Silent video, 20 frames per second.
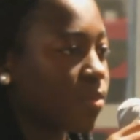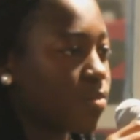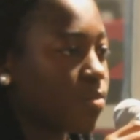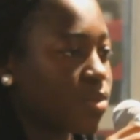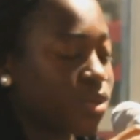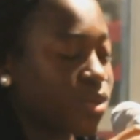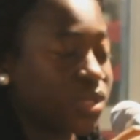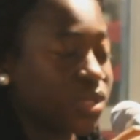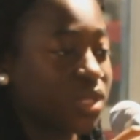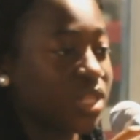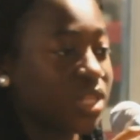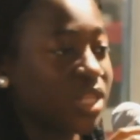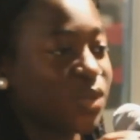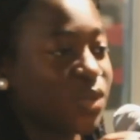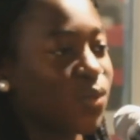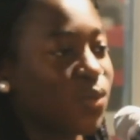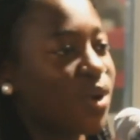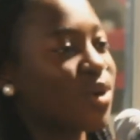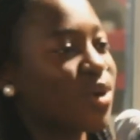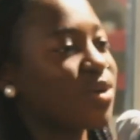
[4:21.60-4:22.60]
But you see,
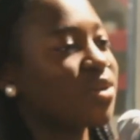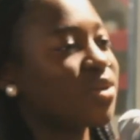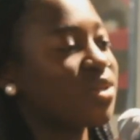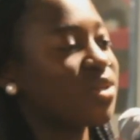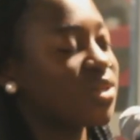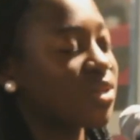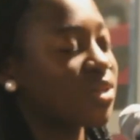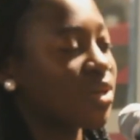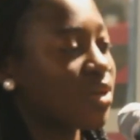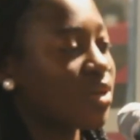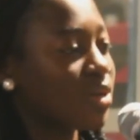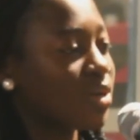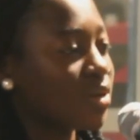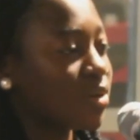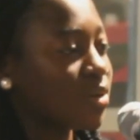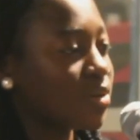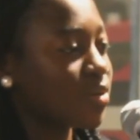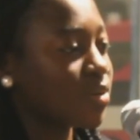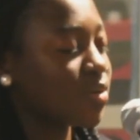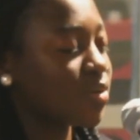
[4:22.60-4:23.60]
these words
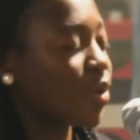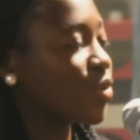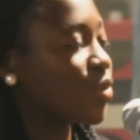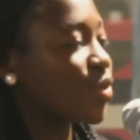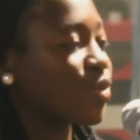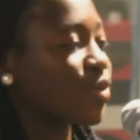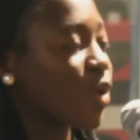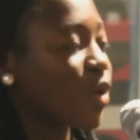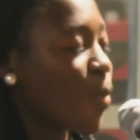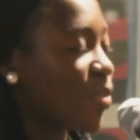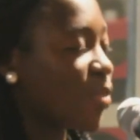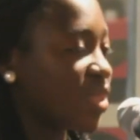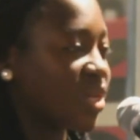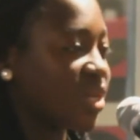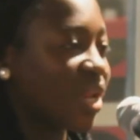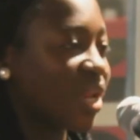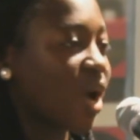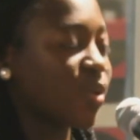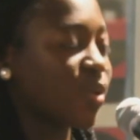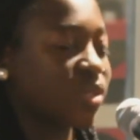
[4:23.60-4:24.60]
also taught me the
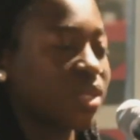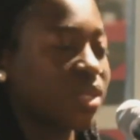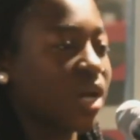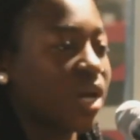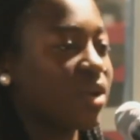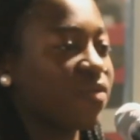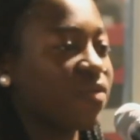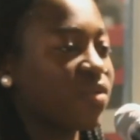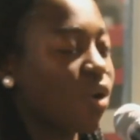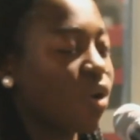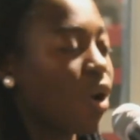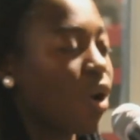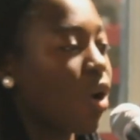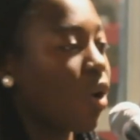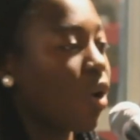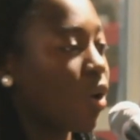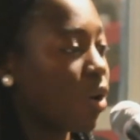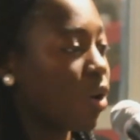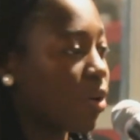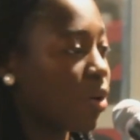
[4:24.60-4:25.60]
downside of it
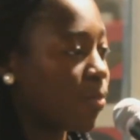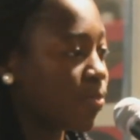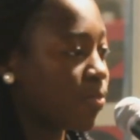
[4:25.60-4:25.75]
all.